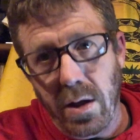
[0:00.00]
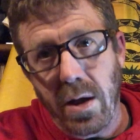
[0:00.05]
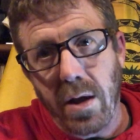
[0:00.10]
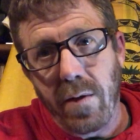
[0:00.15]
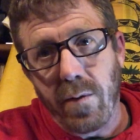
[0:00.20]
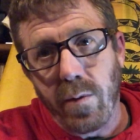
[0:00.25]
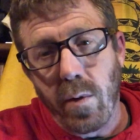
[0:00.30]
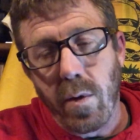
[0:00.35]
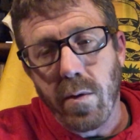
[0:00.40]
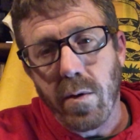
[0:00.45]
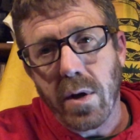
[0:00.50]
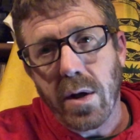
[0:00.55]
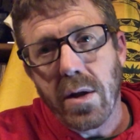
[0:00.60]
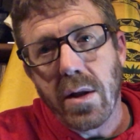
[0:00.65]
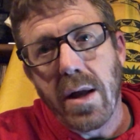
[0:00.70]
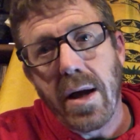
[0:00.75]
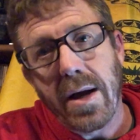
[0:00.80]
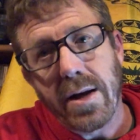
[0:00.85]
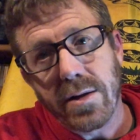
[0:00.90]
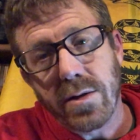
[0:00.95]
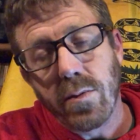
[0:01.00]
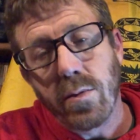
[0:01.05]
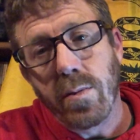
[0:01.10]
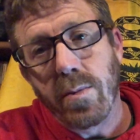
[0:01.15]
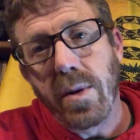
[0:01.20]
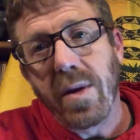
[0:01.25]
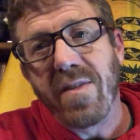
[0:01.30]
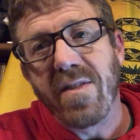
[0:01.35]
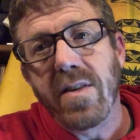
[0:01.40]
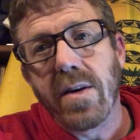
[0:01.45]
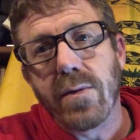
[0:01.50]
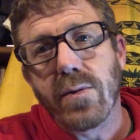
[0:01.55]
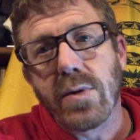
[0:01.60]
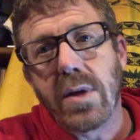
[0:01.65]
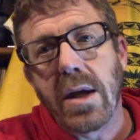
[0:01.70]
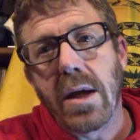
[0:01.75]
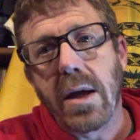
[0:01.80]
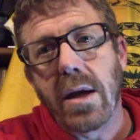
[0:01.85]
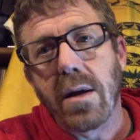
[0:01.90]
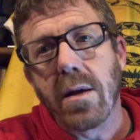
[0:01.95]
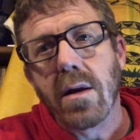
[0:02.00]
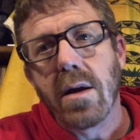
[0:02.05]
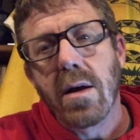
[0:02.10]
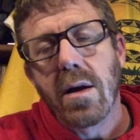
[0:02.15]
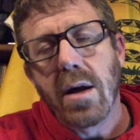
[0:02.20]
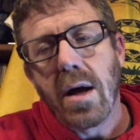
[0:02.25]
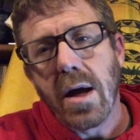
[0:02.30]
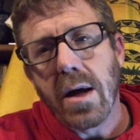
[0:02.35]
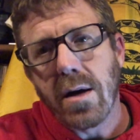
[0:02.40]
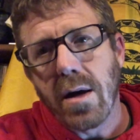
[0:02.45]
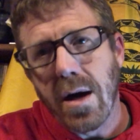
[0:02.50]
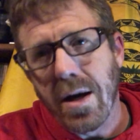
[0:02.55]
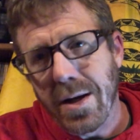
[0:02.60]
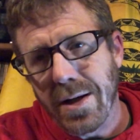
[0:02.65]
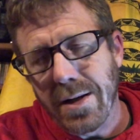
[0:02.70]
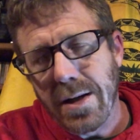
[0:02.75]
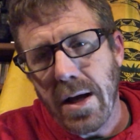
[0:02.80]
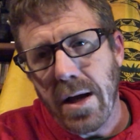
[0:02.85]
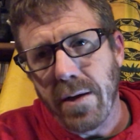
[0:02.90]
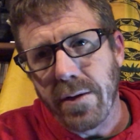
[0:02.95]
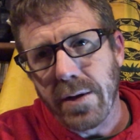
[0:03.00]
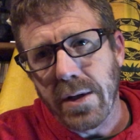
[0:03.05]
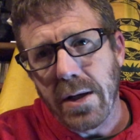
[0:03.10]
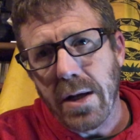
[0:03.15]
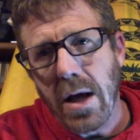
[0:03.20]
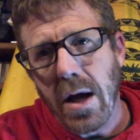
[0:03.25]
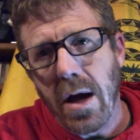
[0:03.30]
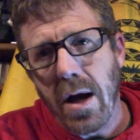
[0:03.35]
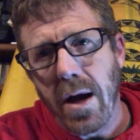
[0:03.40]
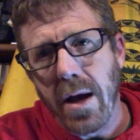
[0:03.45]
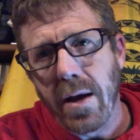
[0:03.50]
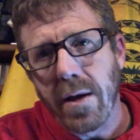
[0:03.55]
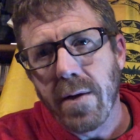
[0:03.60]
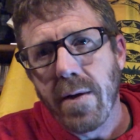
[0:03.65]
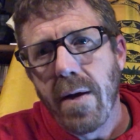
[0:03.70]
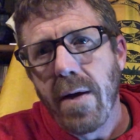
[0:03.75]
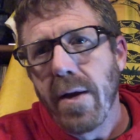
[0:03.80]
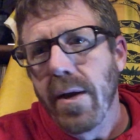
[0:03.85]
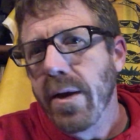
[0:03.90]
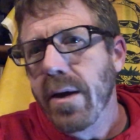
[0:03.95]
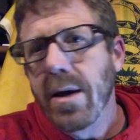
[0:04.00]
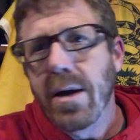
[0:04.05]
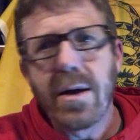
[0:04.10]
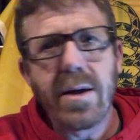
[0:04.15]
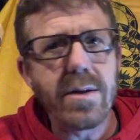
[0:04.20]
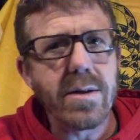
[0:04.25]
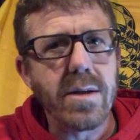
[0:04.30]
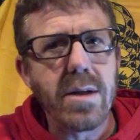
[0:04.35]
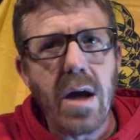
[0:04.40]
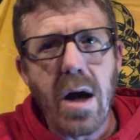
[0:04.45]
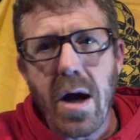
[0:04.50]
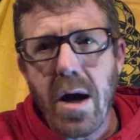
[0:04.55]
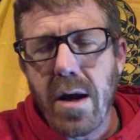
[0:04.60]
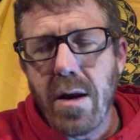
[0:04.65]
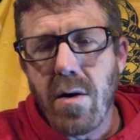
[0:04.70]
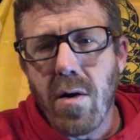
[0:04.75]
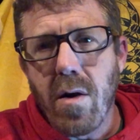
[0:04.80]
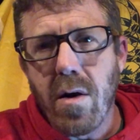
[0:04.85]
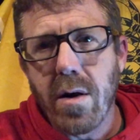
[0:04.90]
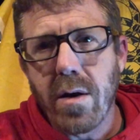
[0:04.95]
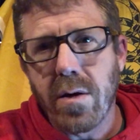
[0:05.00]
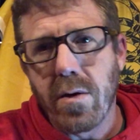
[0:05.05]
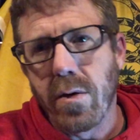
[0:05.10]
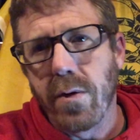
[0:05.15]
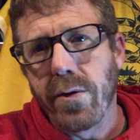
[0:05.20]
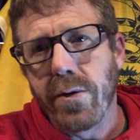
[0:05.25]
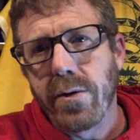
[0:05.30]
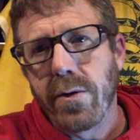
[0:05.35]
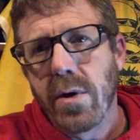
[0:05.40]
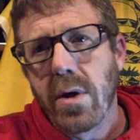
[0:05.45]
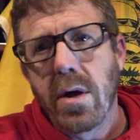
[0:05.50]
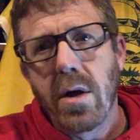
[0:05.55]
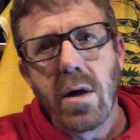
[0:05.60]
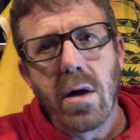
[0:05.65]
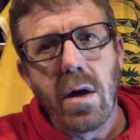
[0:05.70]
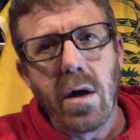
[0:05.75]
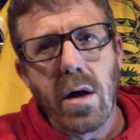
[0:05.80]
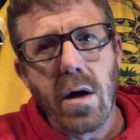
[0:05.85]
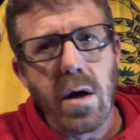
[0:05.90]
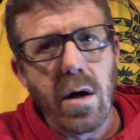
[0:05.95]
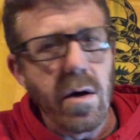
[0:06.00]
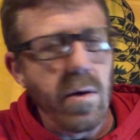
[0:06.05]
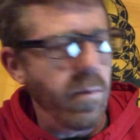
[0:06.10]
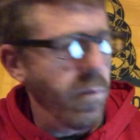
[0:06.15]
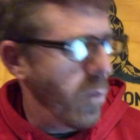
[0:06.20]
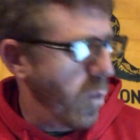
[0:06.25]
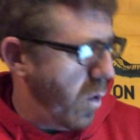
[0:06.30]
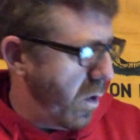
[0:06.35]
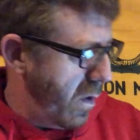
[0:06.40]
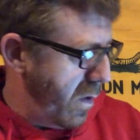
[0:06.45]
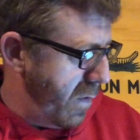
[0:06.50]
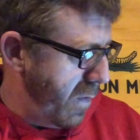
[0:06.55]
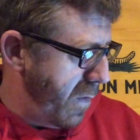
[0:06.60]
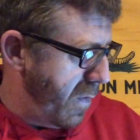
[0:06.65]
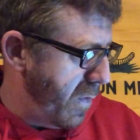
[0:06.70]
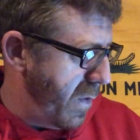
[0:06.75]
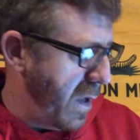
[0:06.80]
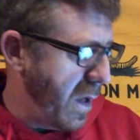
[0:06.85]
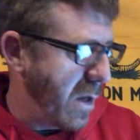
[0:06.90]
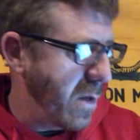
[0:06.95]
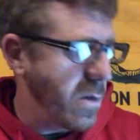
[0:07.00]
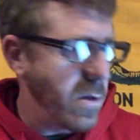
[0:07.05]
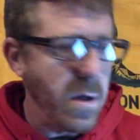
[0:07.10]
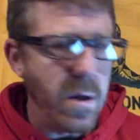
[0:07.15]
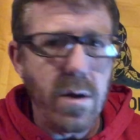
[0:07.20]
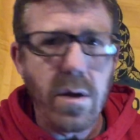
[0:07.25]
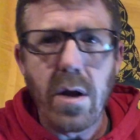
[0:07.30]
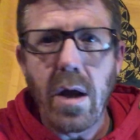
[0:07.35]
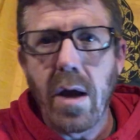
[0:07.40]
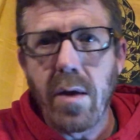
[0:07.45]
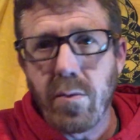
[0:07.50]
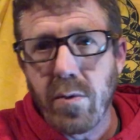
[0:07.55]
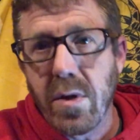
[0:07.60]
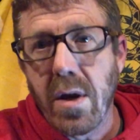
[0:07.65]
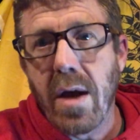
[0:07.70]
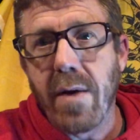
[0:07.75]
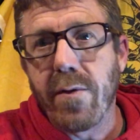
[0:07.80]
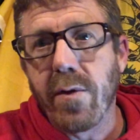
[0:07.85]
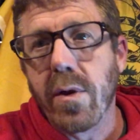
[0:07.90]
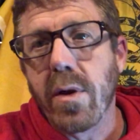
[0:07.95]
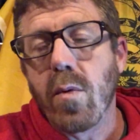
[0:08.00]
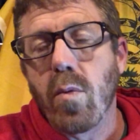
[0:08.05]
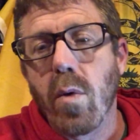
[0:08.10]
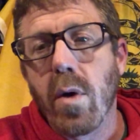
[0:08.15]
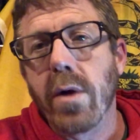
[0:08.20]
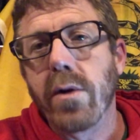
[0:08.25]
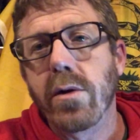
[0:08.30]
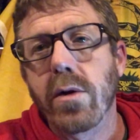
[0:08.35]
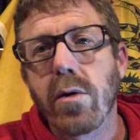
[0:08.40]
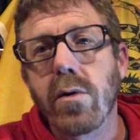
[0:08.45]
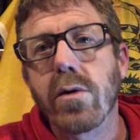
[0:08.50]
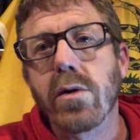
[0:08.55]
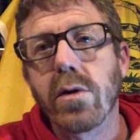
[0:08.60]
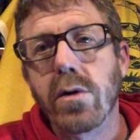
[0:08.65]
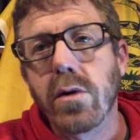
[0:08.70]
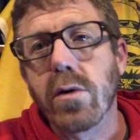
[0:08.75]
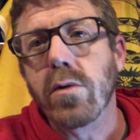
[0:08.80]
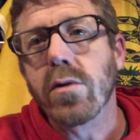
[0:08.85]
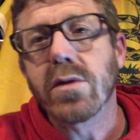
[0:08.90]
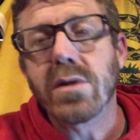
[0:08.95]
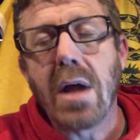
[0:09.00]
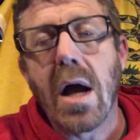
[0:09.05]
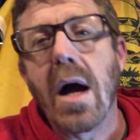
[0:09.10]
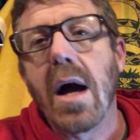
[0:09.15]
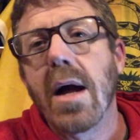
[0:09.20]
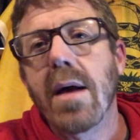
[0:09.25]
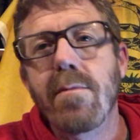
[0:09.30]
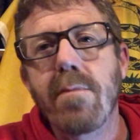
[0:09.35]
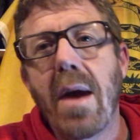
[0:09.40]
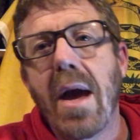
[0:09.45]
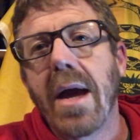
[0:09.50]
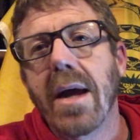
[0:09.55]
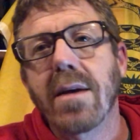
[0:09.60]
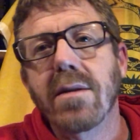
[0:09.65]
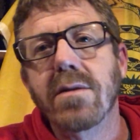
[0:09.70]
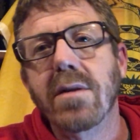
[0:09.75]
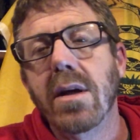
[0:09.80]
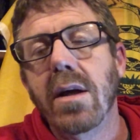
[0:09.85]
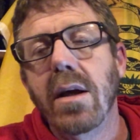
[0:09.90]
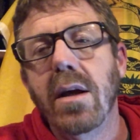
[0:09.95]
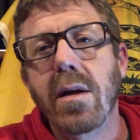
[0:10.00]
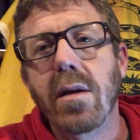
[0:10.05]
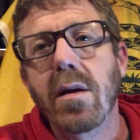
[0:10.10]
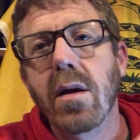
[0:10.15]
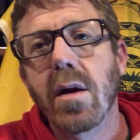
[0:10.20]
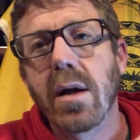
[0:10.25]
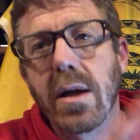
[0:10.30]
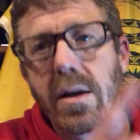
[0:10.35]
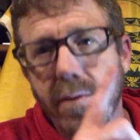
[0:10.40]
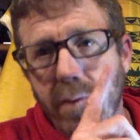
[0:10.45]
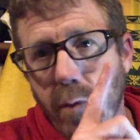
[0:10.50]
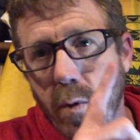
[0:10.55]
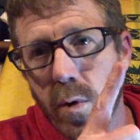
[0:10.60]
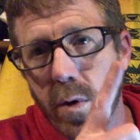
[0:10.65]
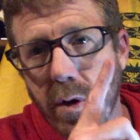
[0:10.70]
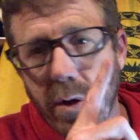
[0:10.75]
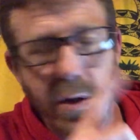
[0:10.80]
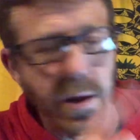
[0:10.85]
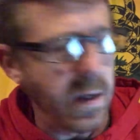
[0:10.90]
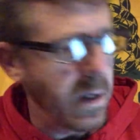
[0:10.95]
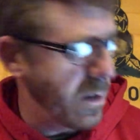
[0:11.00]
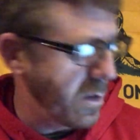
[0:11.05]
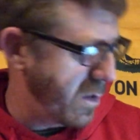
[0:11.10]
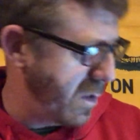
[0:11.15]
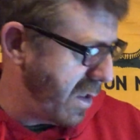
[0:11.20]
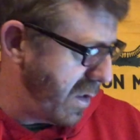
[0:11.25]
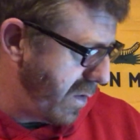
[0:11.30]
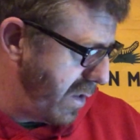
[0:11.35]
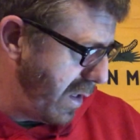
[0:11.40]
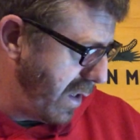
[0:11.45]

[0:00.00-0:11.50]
if we were in class, it would be 15. I cut it down to 9. That's 9 articles. One of the things I definitely want you to use Time Magazine for at least, I